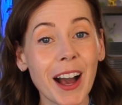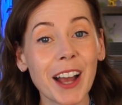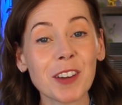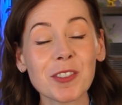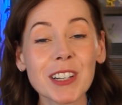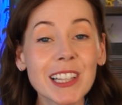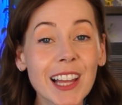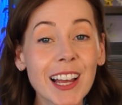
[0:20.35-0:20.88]
I
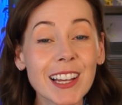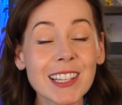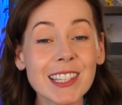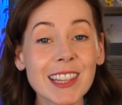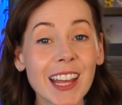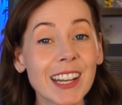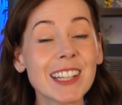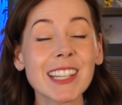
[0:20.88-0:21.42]

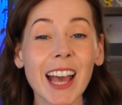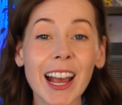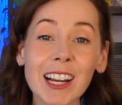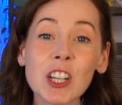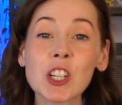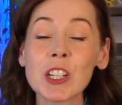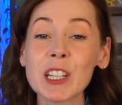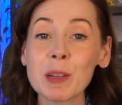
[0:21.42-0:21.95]
realized that it's
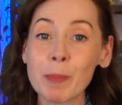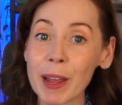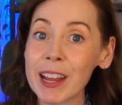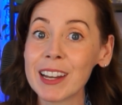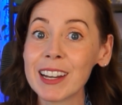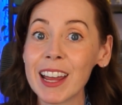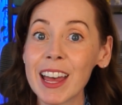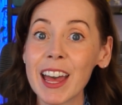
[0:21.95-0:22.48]
actually
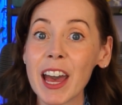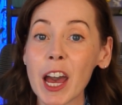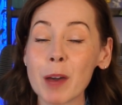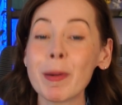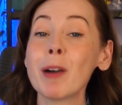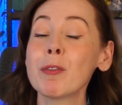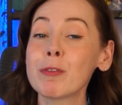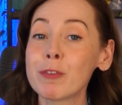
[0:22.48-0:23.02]
been
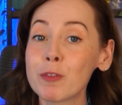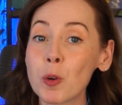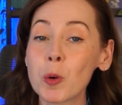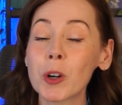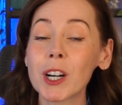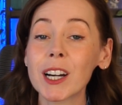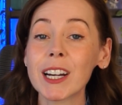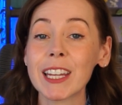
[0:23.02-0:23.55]
about
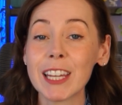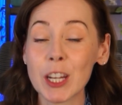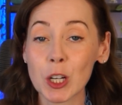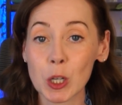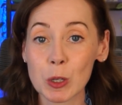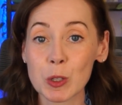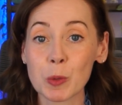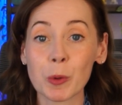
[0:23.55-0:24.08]
4
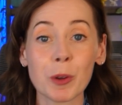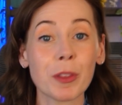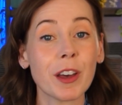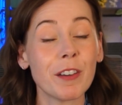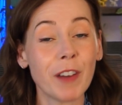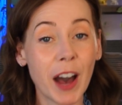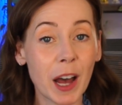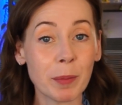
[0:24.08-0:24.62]
years worth
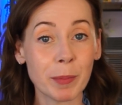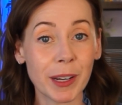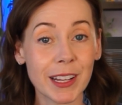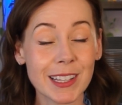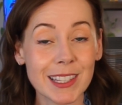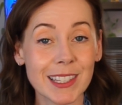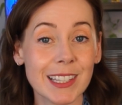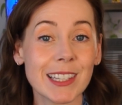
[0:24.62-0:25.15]
of hot
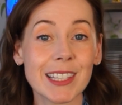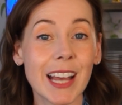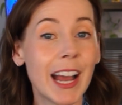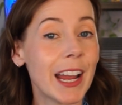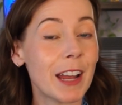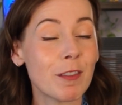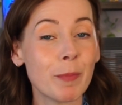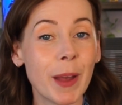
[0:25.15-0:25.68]
minutes since
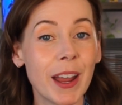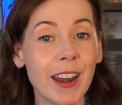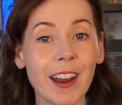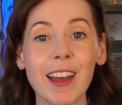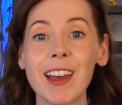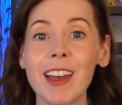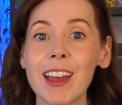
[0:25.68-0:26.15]
I have been